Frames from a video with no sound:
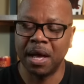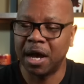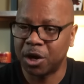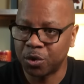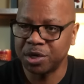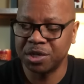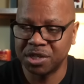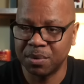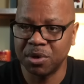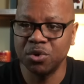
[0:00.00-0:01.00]
A Christian is
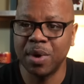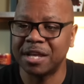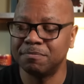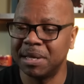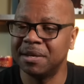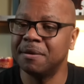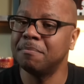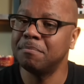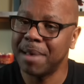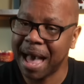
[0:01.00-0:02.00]
someone who has been
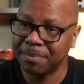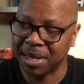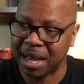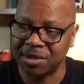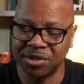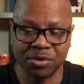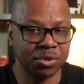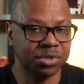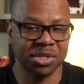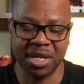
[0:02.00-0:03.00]
baptized. There's no
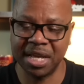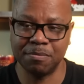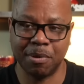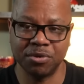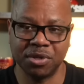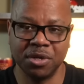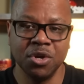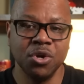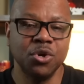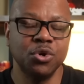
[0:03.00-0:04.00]
such thing as a person
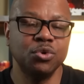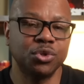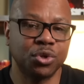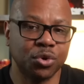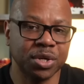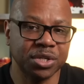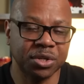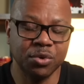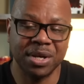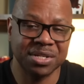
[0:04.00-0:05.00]
who's a Christian
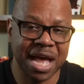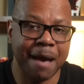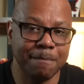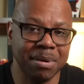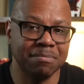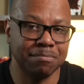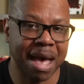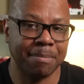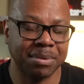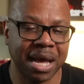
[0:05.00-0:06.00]
who has not been
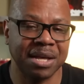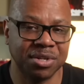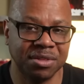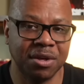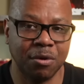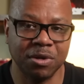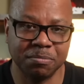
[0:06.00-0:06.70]
baptized in the Holy